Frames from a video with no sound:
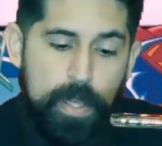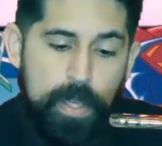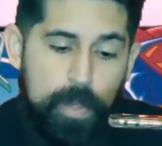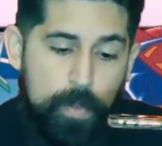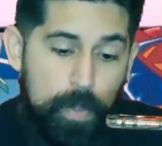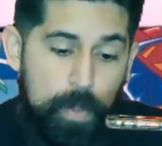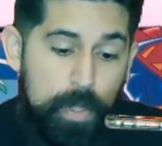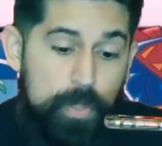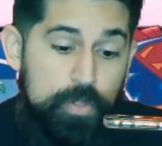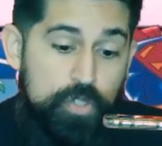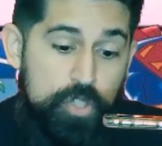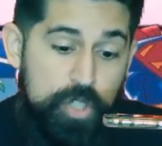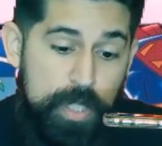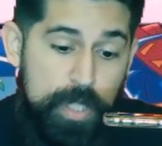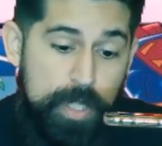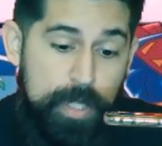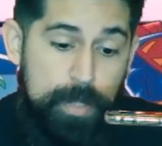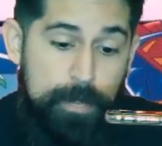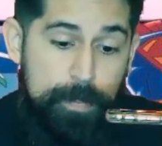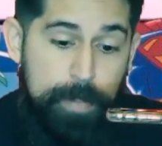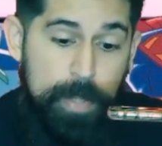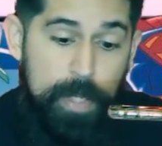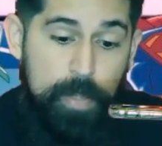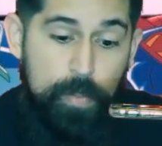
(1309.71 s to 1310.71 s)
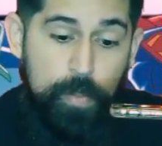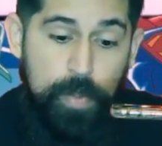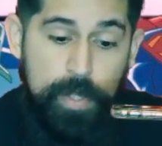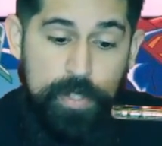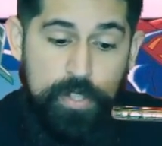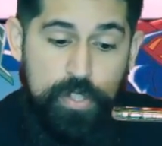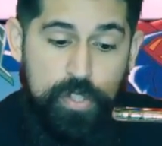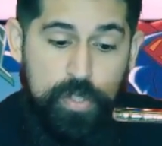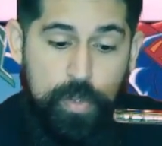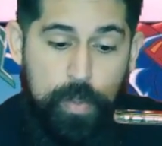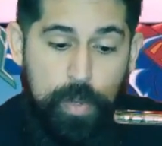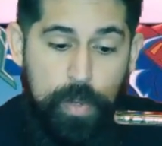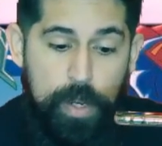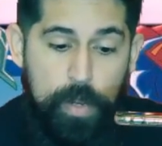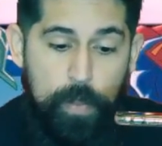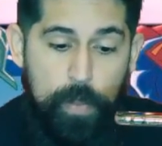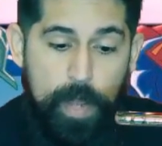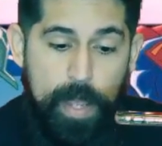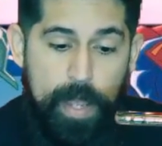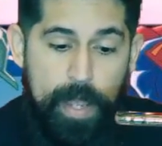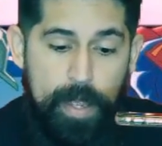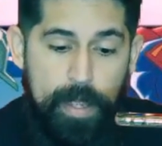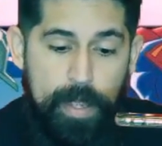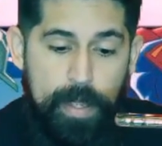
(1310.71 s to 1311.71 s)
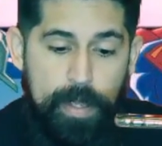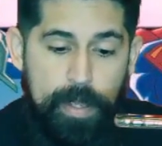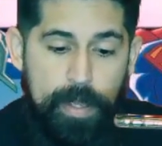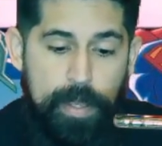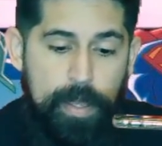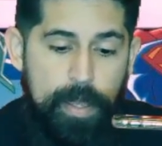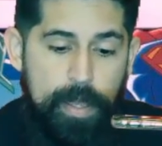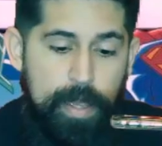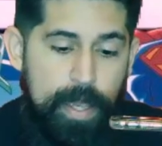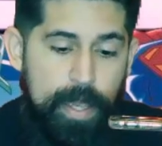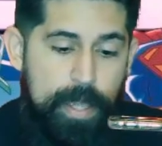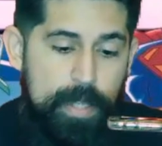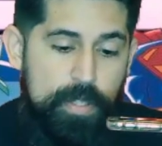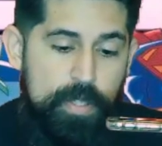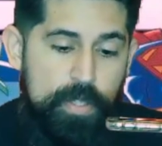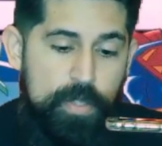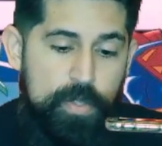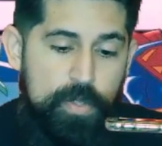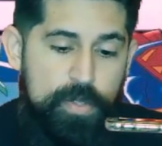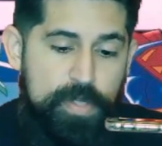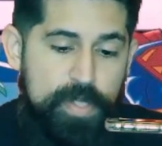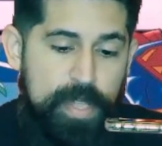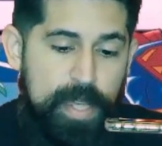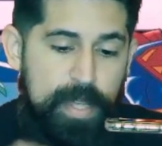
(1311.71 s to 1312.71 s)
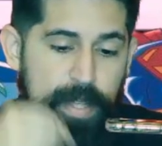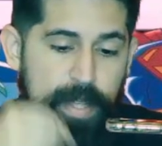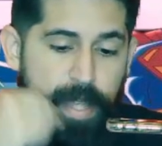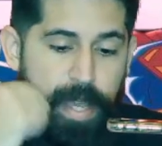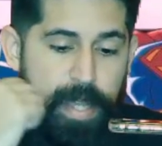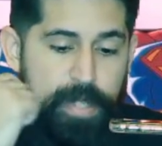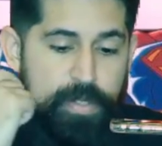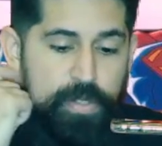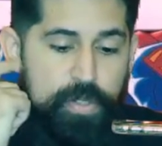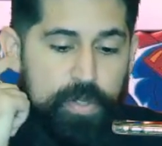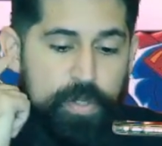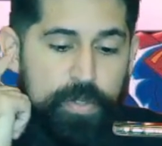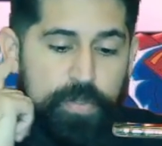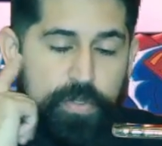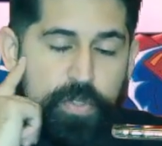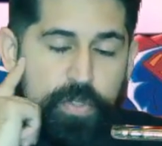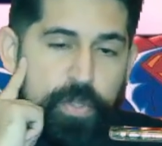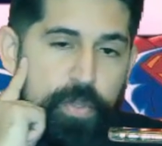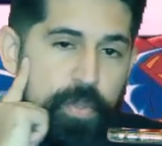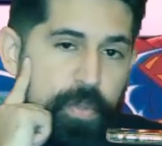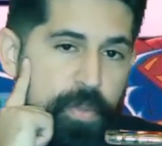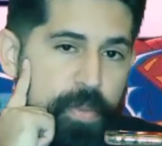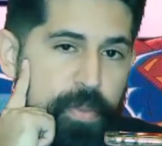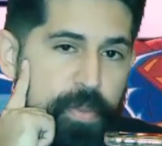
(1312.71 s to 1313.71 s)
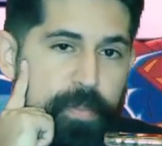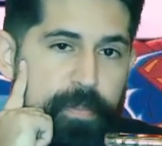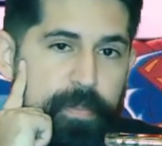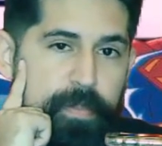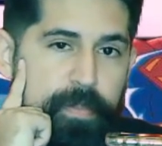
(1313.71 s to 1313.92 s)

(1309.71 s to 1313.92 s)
Well, she could be 1 square away and use that lasso of truth.